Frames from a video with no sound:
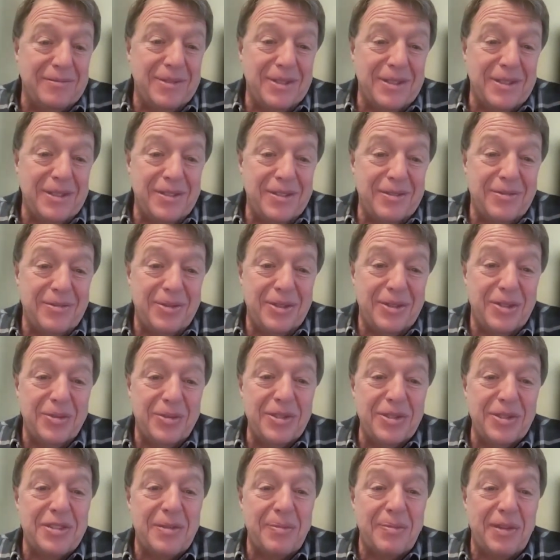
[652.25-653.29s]
We, we're
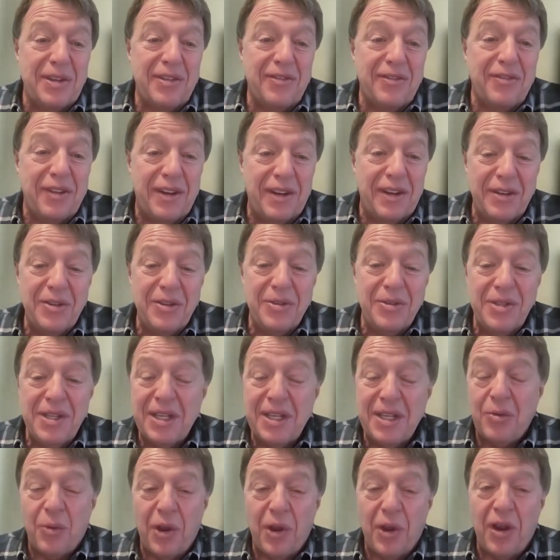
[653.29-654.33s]
doing something very
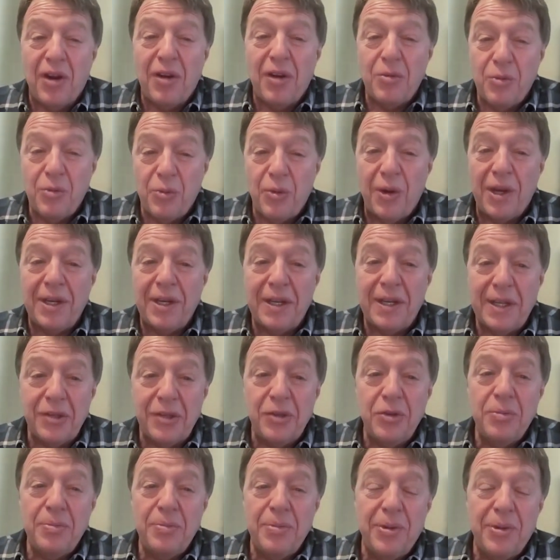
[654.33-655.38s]
unique. We are writing a
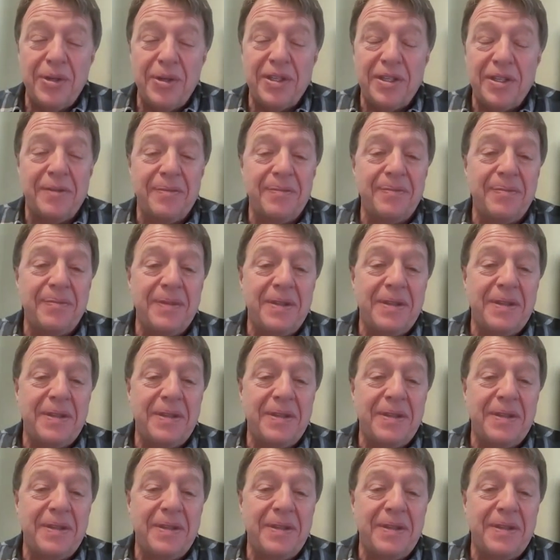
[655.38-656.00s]
new book here.